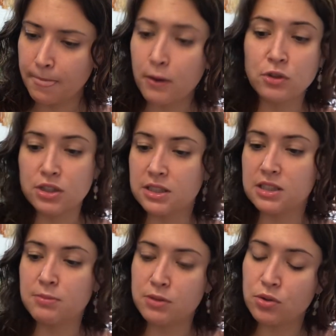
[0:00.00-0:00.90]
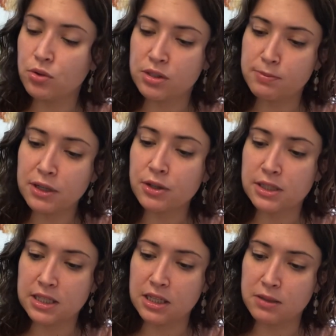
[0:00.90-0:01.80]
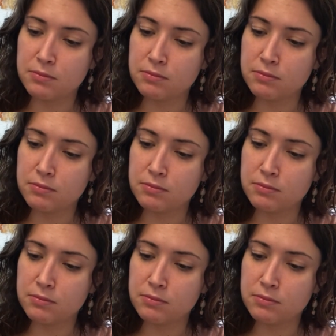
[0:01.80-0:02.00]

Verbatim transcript: or just a, a spirit team.